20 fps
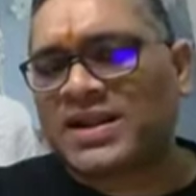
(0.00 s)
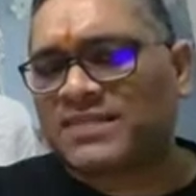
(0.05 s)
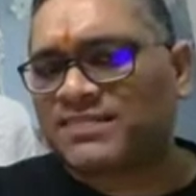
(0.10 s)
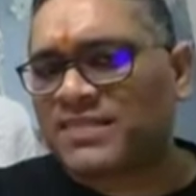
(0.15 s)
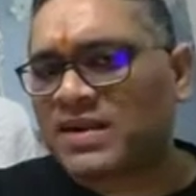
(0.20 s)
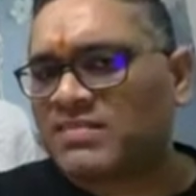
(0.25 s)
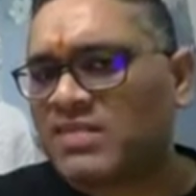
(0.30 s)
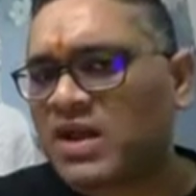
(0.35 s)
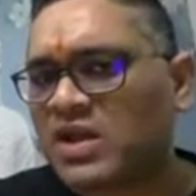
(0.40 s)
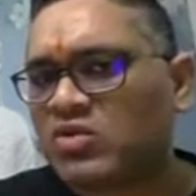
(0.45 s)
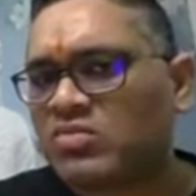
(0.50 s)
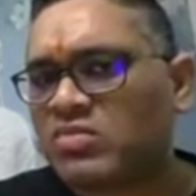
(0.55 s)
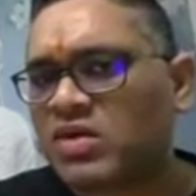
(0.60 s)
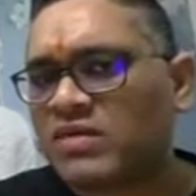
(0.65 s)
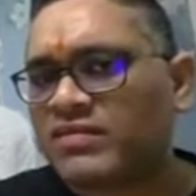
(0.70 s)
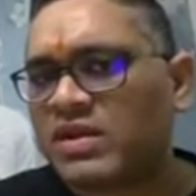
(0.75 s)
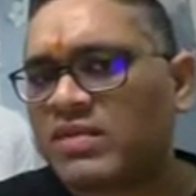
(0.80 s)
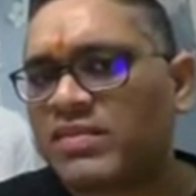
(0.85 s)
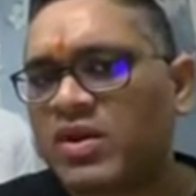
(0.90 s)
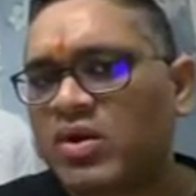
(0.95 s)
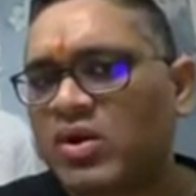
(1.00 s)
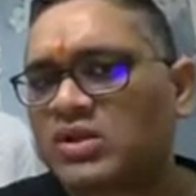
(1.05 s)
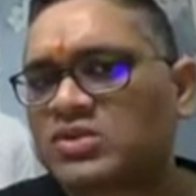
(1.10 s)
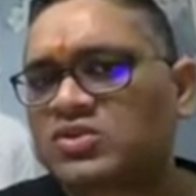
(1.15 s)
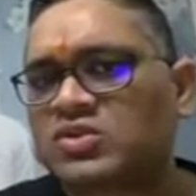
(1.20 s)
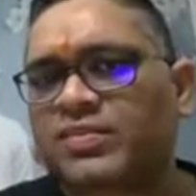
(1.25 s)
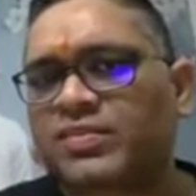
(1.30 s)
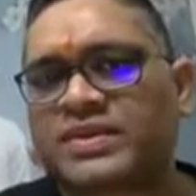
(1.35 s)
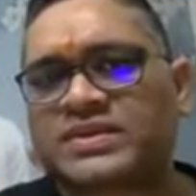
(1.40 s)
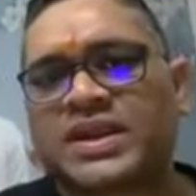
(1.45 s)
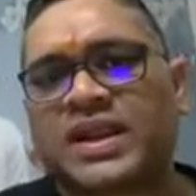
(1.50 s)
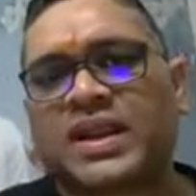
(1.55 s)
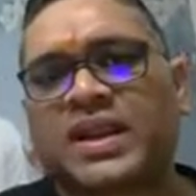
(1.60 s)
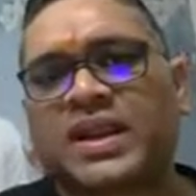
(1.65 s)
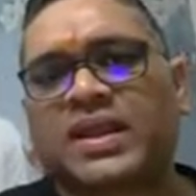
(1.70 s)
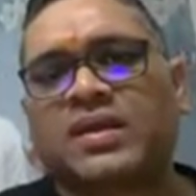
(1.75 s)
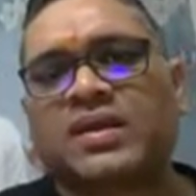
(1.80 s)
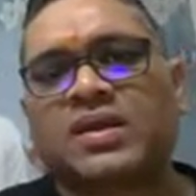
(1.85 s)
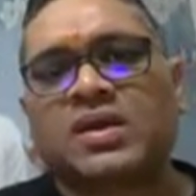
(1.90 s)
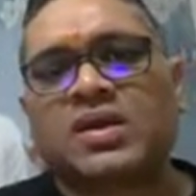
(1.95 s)
multiple myeloma will be also
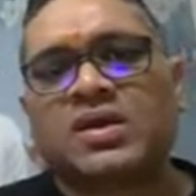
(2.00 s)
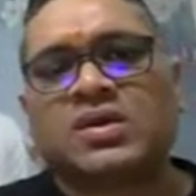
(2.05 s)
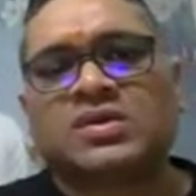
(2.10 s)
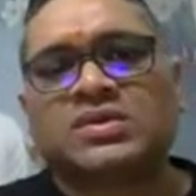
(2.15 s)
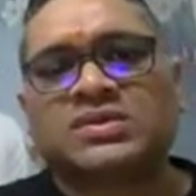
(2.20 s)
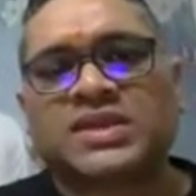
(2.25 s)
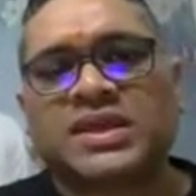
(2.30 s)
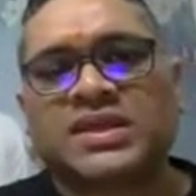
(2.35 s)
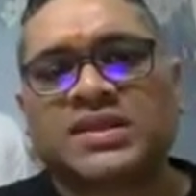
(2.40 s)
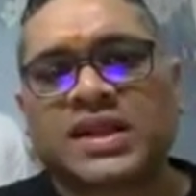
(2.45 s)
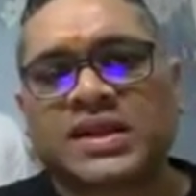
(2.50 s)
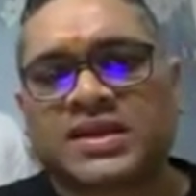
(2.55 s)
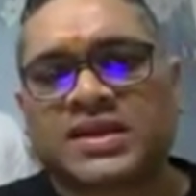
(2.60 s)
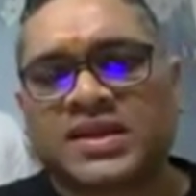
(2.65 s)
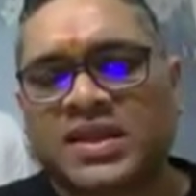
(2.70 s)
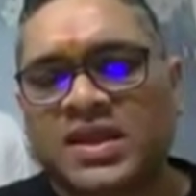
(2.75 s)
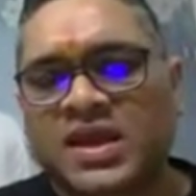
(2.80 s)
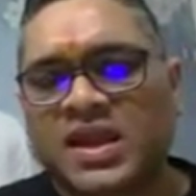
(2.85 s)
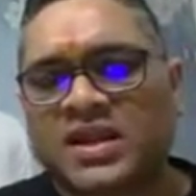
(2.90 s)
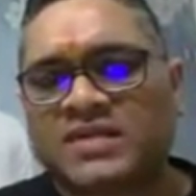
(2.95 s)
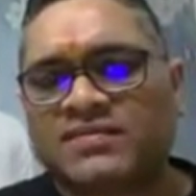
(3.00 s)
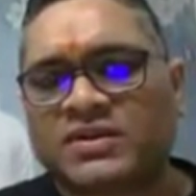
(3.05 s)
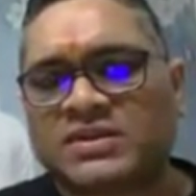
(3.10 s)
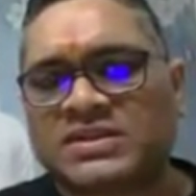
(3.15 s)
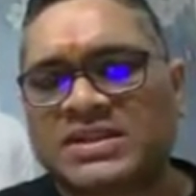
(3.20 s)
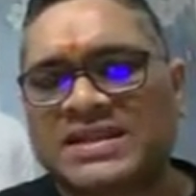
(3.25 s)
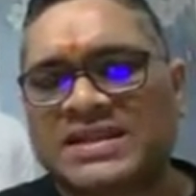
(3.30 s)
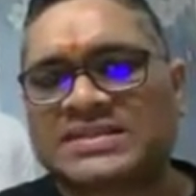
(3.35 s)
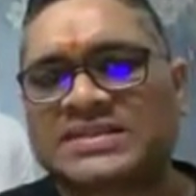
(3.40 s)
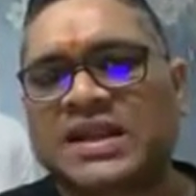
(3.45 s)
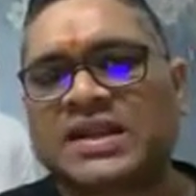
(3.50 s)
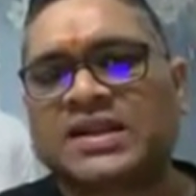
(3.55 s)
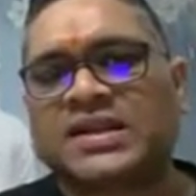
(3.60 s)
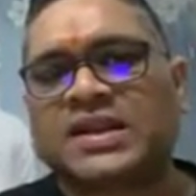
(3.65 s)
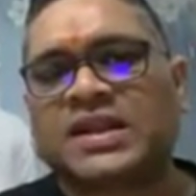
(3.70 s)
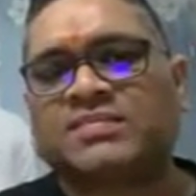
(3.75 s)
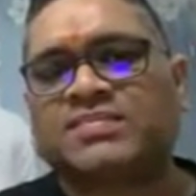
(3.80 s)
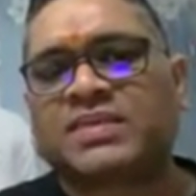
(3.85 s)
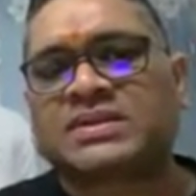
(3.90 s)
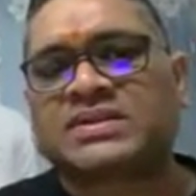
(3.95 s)
presenting. See that here it was less
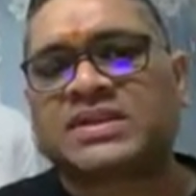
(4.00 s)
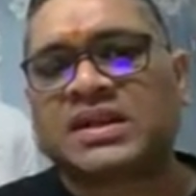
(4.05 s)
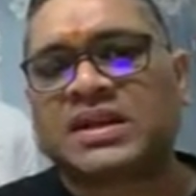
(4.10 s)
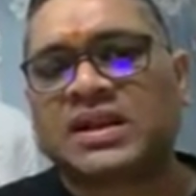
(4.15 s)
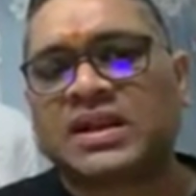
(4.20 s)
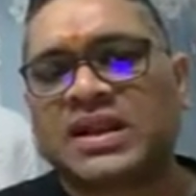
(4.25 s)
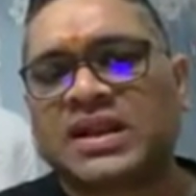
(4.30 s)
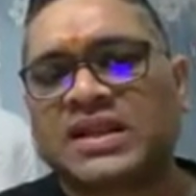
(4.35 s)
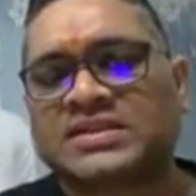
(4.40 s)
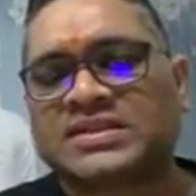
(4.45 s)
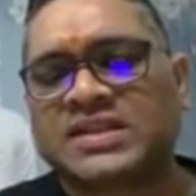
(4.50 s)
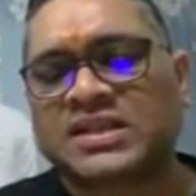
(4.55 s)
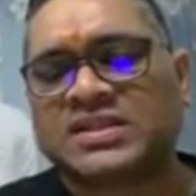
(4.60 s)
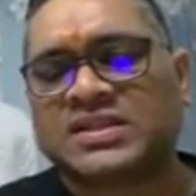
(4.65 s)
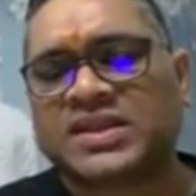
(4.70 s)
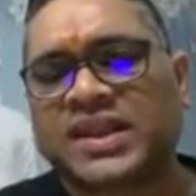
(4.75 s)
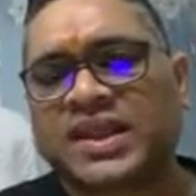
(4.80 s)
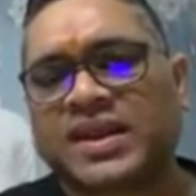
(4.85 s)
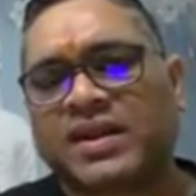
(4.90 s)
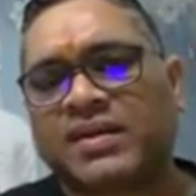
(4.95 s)
than 10%, less than 3